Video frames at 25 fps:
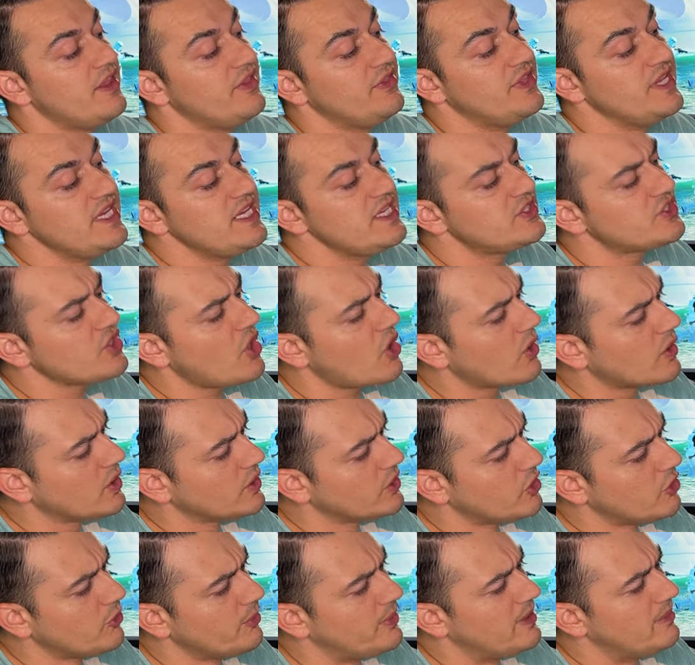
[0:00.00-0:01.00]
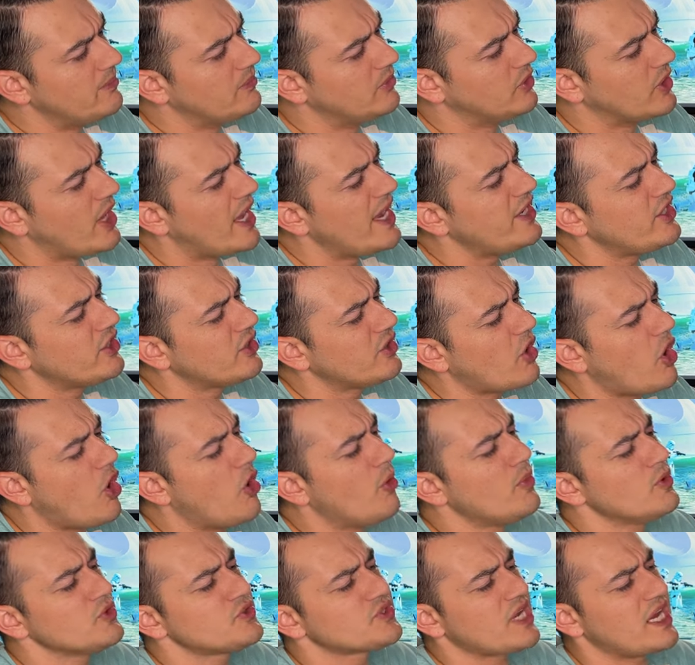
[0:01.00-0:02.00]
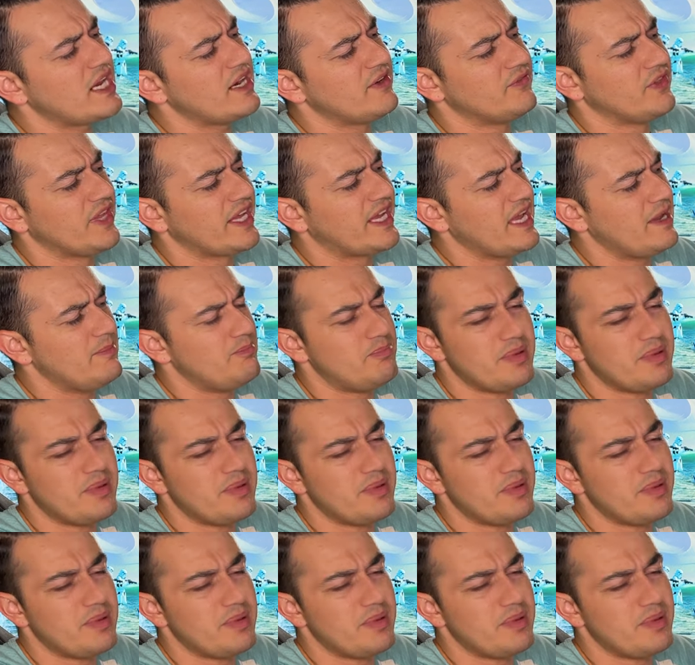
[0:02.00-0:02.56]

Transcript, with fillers: These are a little bit lighter, almost kind of like a